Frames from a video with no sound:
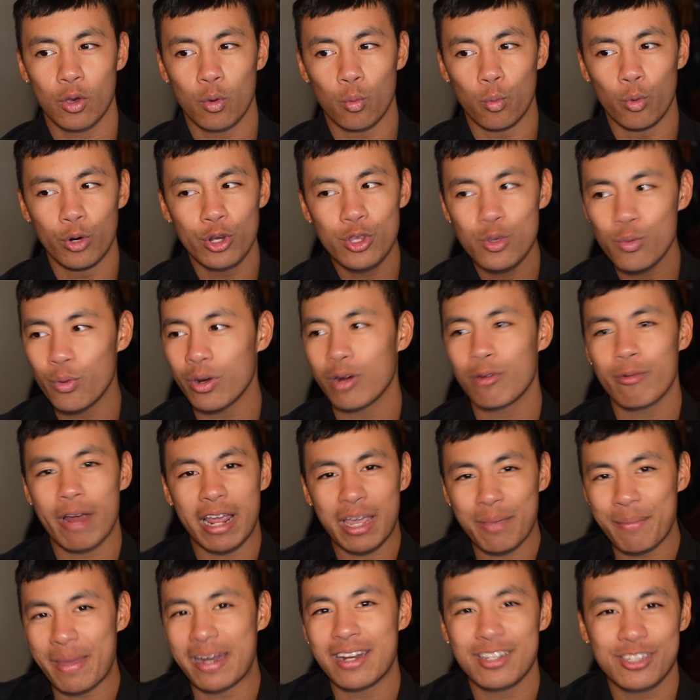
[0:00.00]
wouldn't you want to
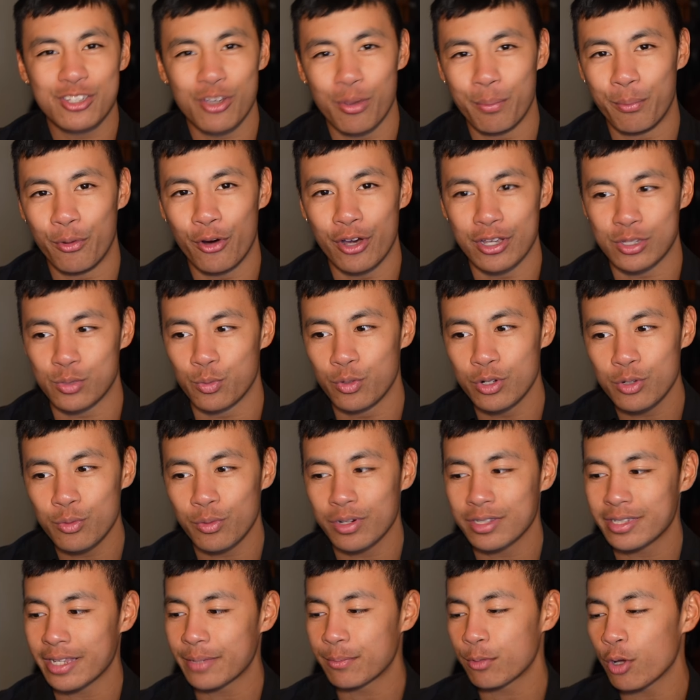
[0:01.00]
recommend it to your boys? Wouldn't you
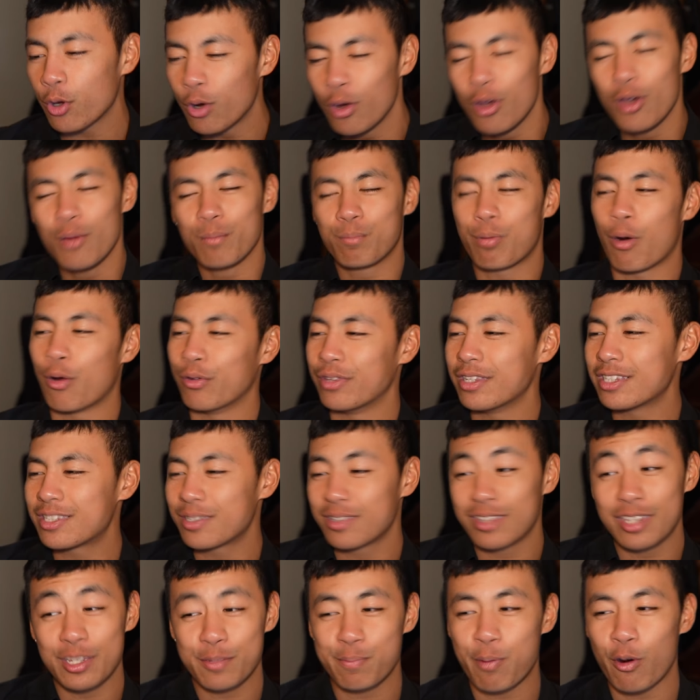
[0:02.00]
want to say, bro,
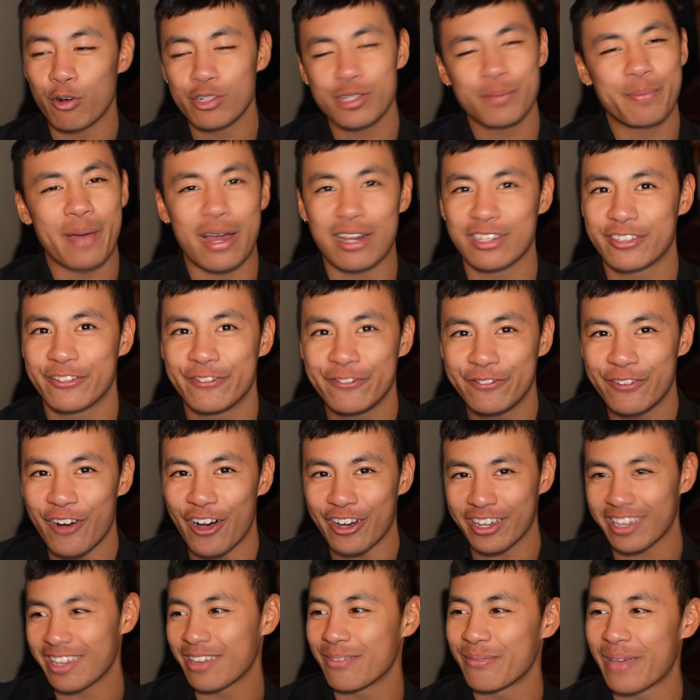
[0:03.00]
this protein powder is
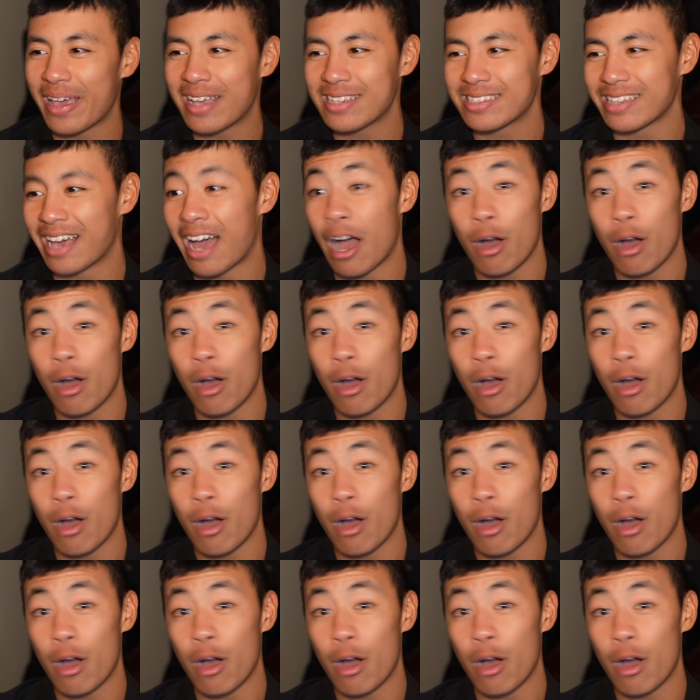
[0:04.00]
fucking amazing.